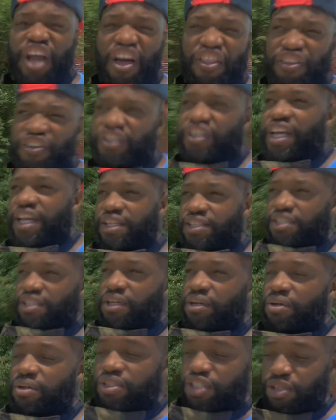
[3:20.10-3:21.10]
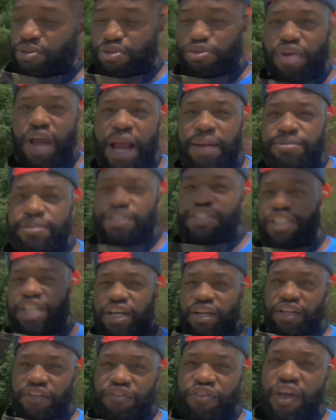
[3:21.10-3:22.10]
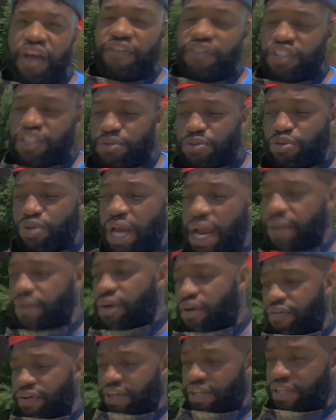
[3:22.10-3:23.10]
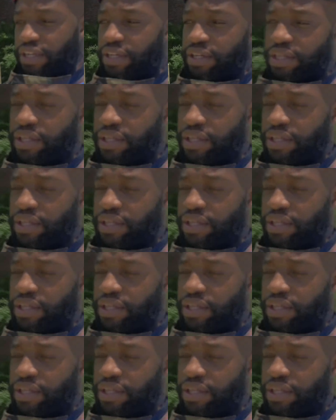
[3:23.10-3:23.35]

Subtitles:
other day. So subscribe to the channel if you haven't subscribed already.